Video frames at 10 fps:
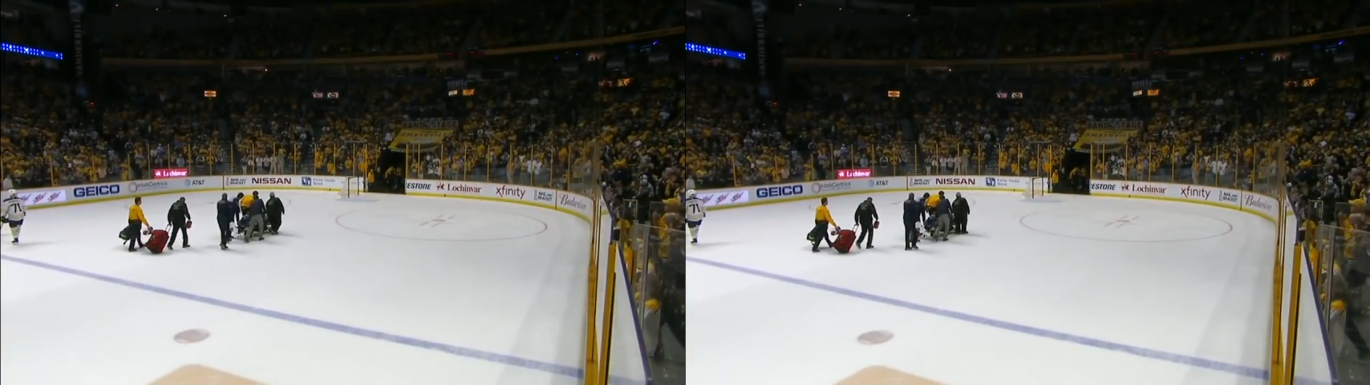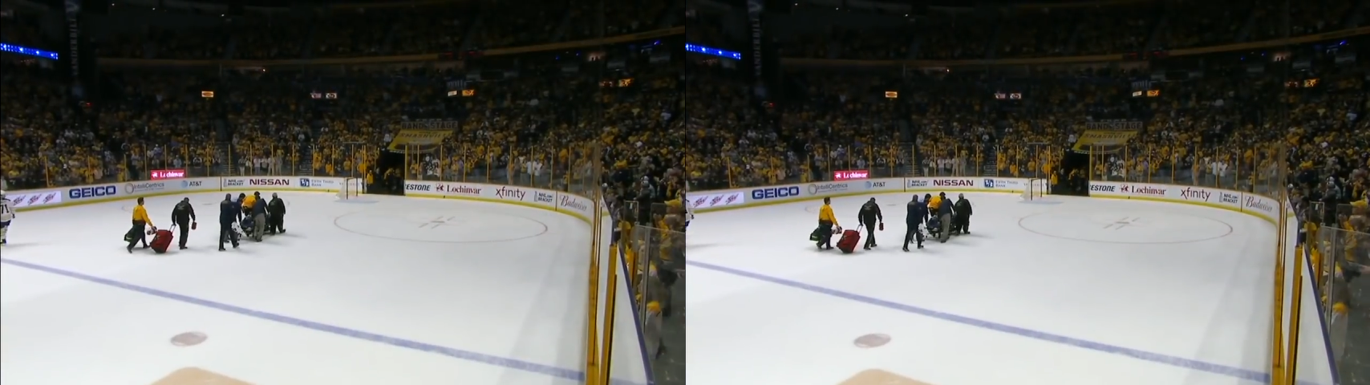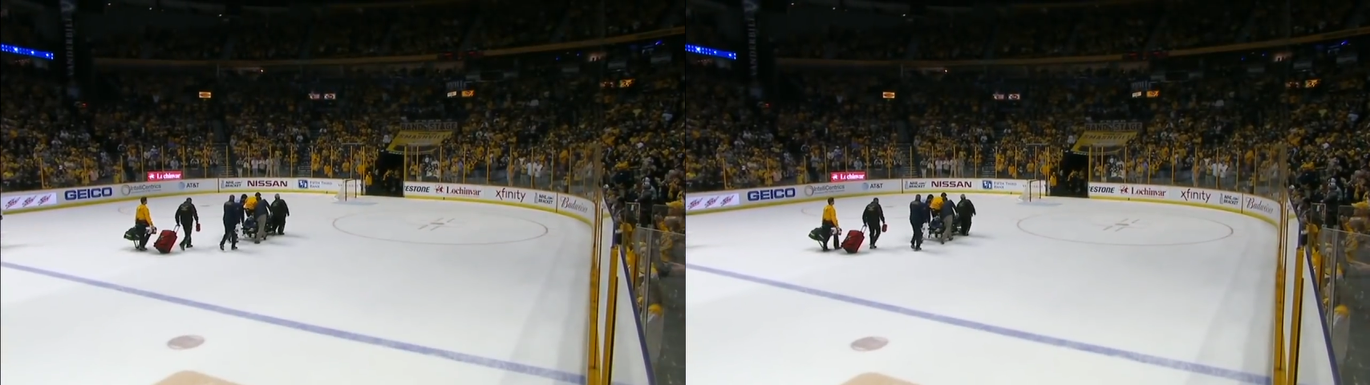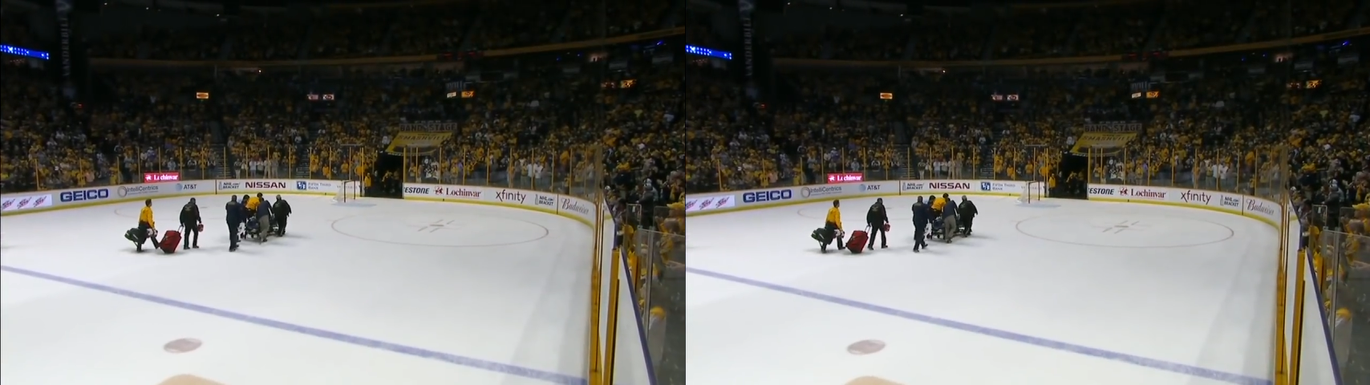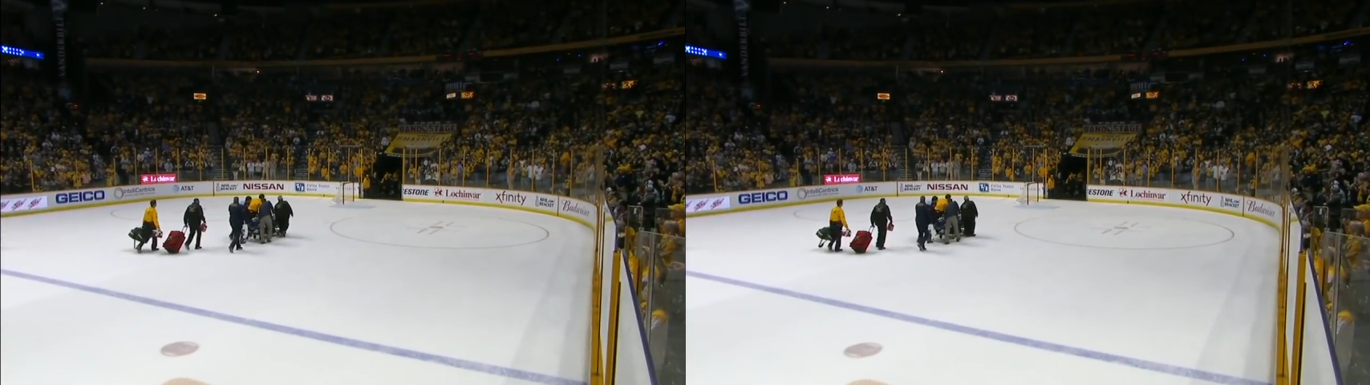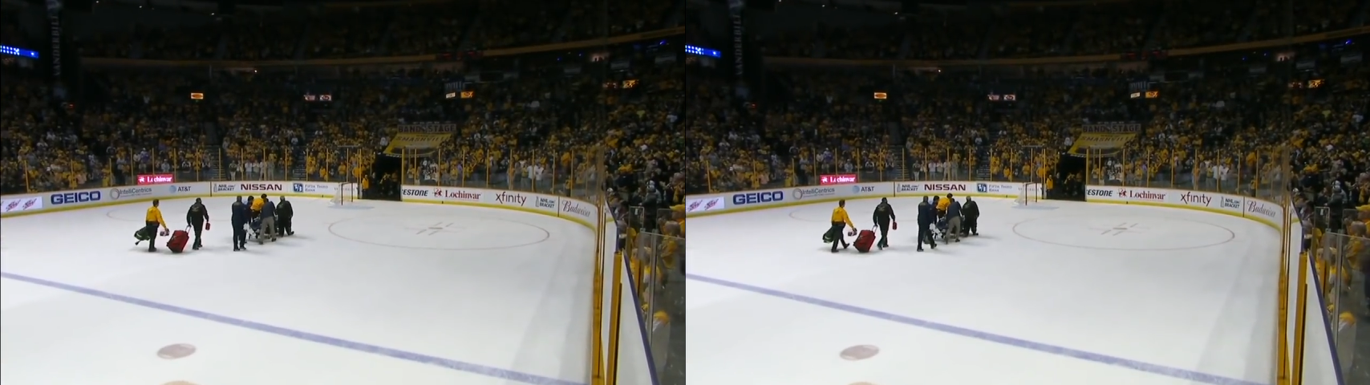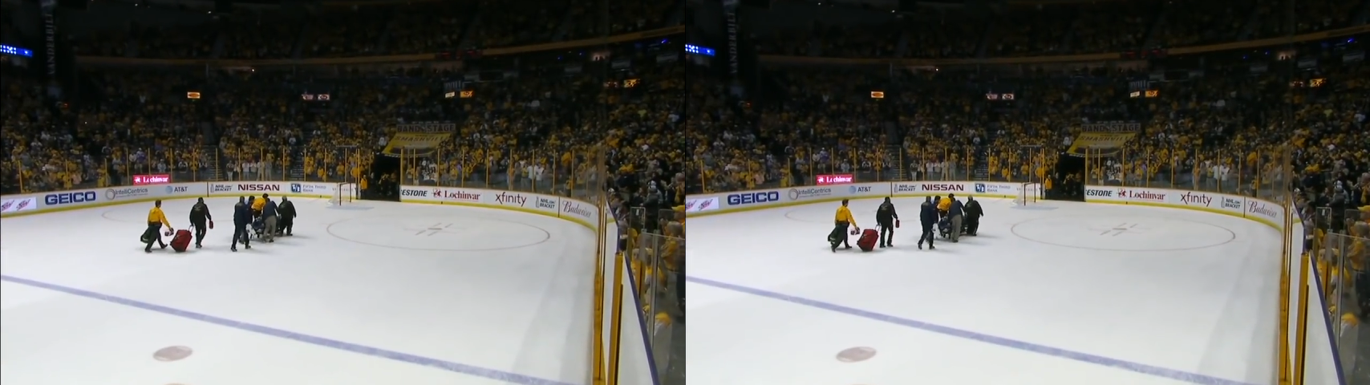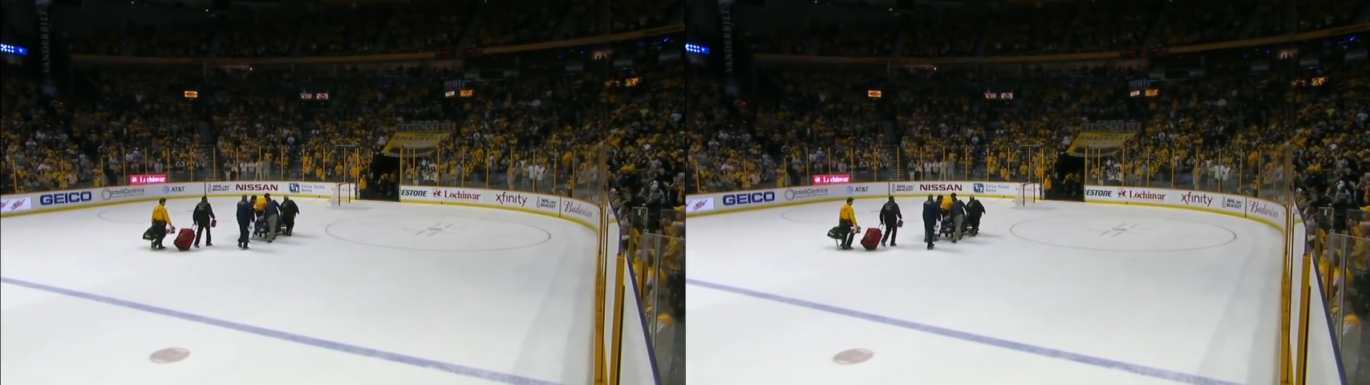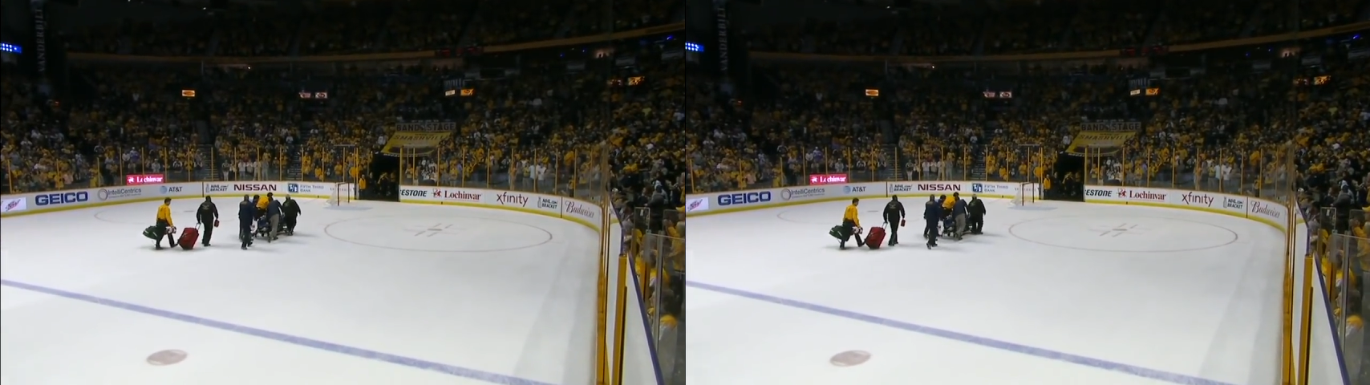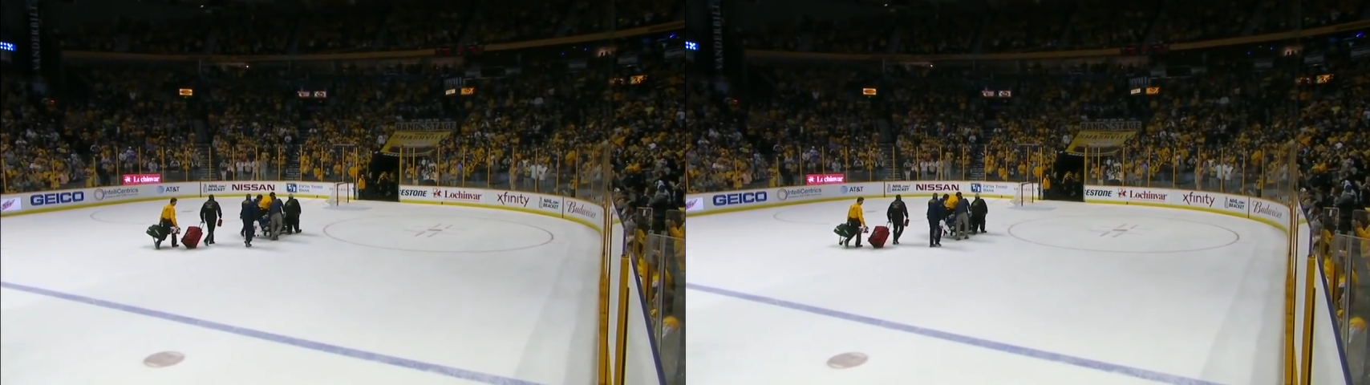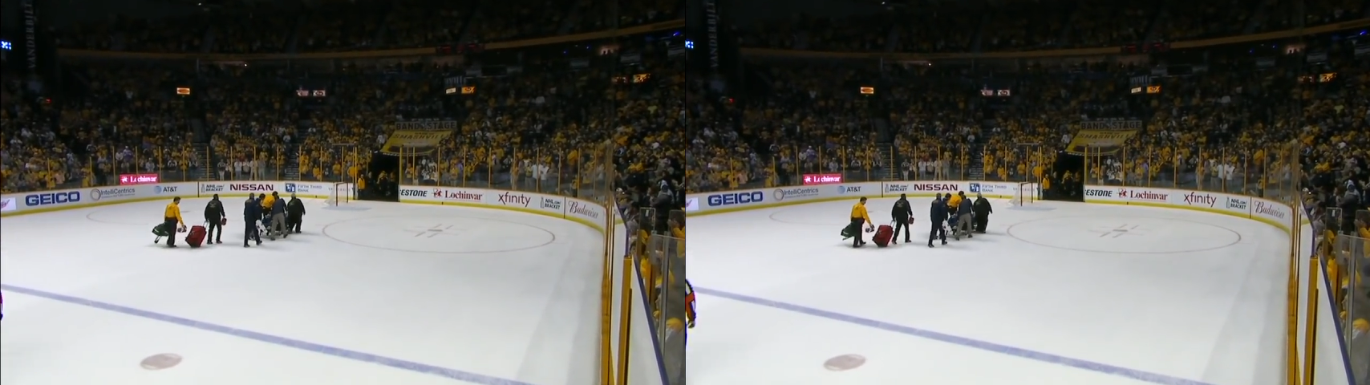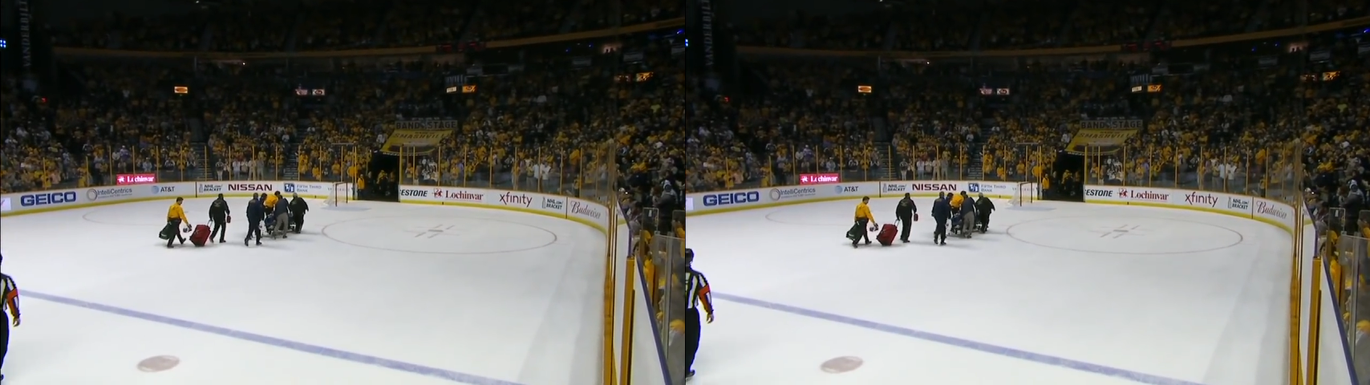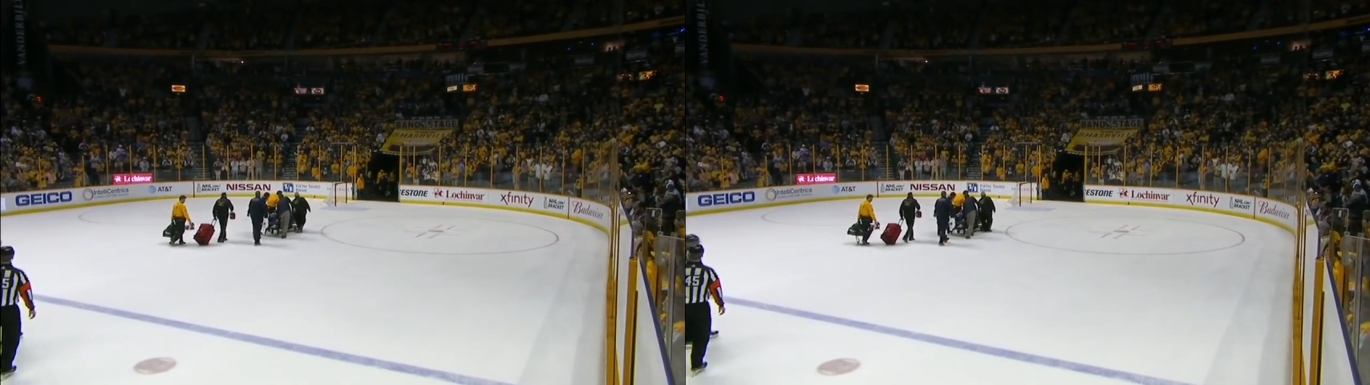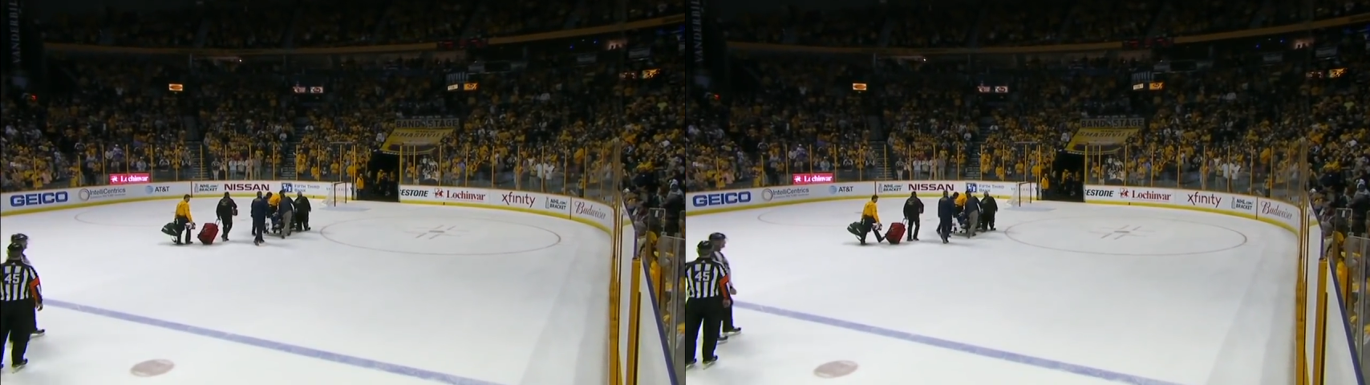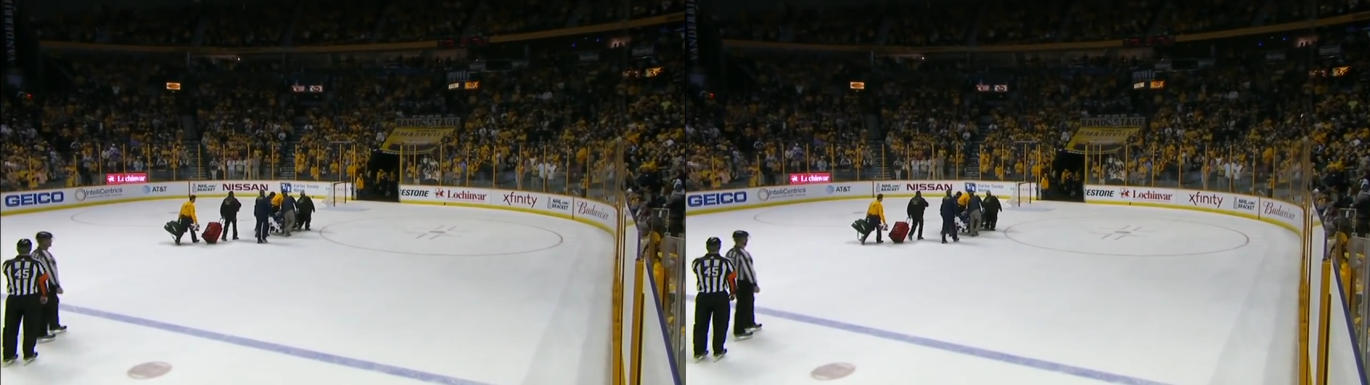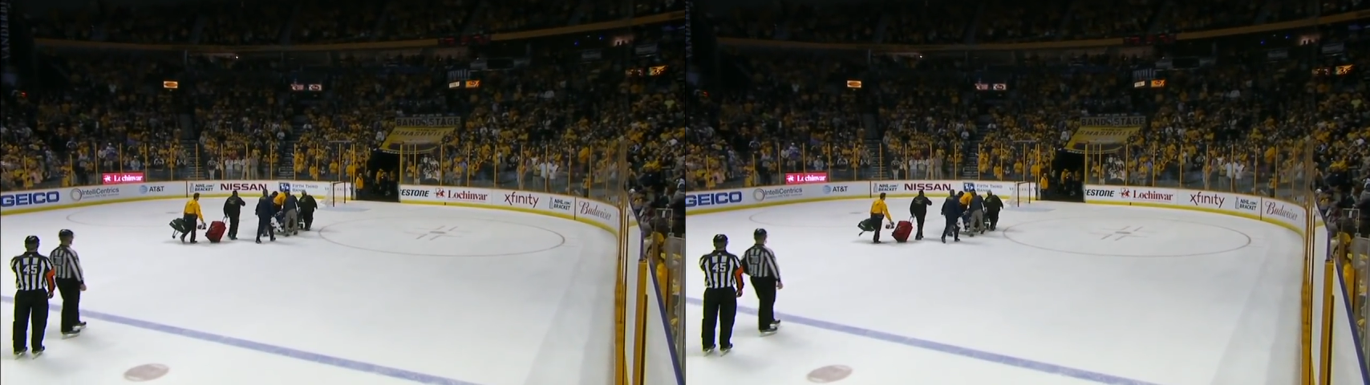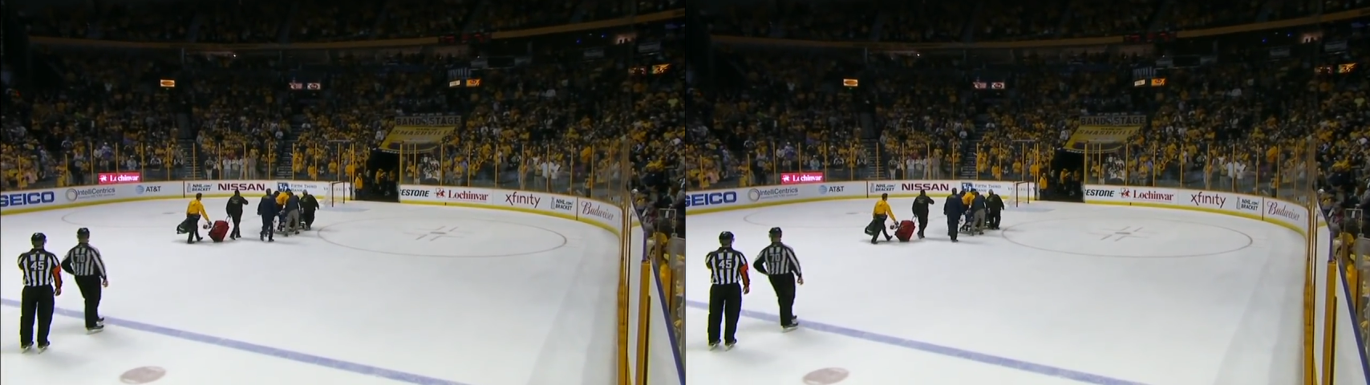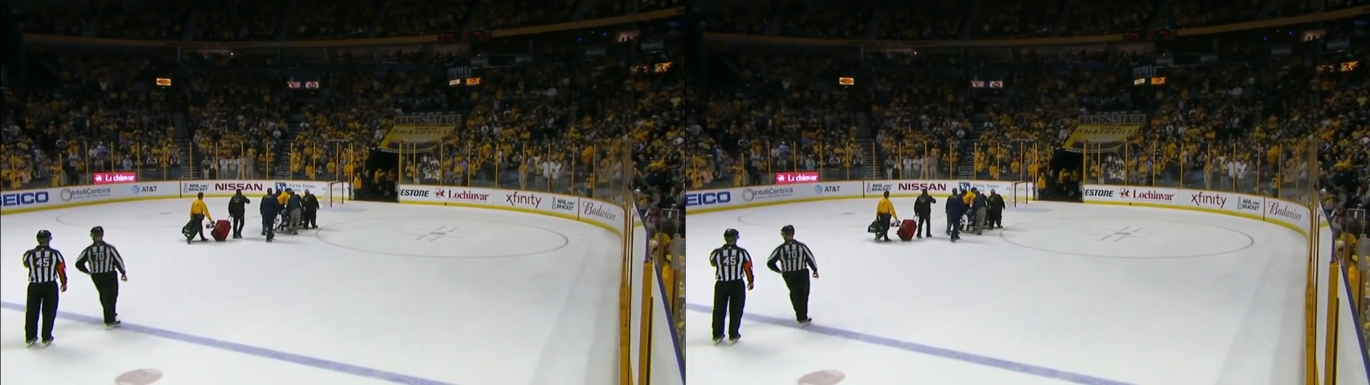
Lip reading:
Nobody's mouth can be seen.